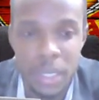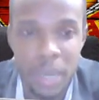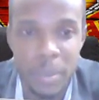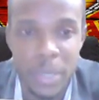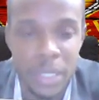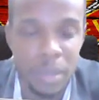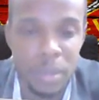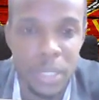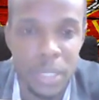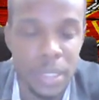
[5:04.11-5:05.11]
I mean, the
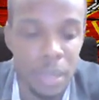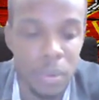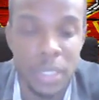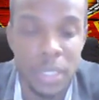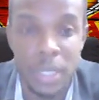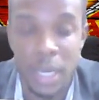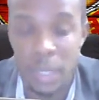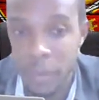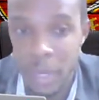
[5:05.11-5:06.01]
second goal is not your